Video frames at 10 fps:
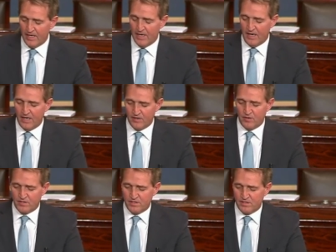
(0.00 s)
I
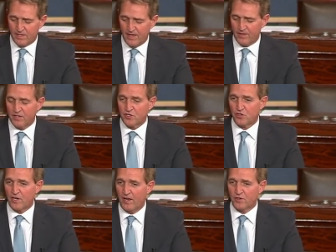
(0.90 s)
understand that it's a
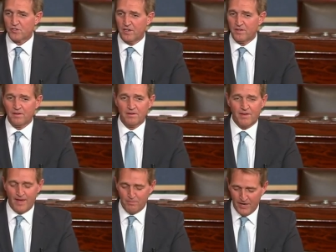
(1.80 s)
challenge on the
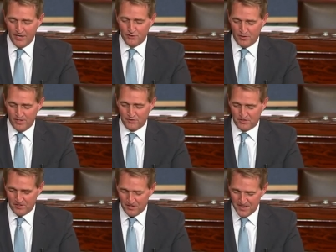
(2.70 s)
campaign trail,
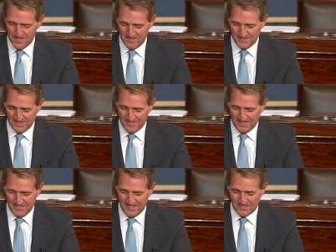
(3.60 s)
certainly.
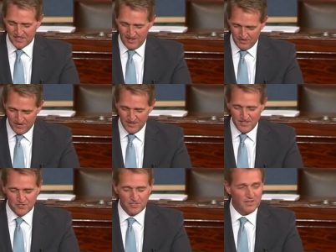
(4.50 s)
It's often
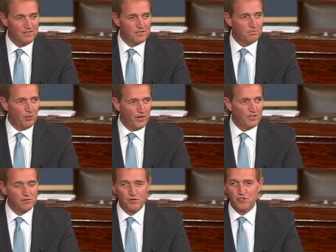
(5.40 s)
easier to
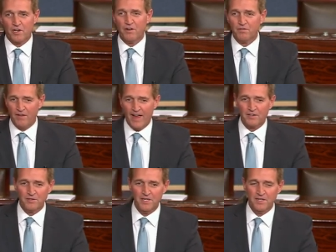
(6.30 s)
point to a shuttered
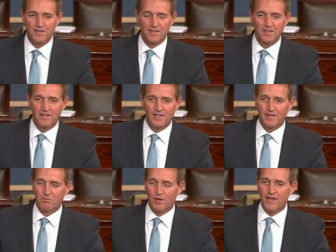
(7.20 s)
factory
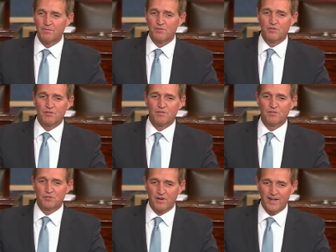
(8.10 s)
and blame
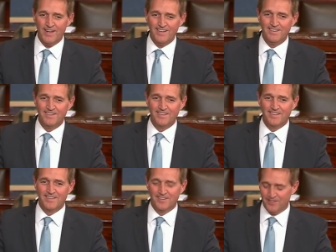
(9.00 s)
trade
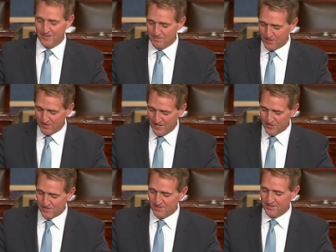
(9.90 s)
or
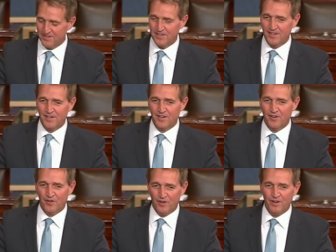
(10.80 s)
immigration
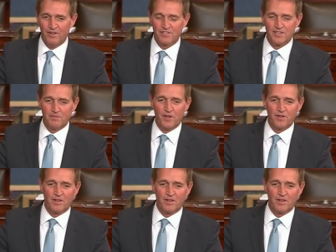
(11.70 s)
or some other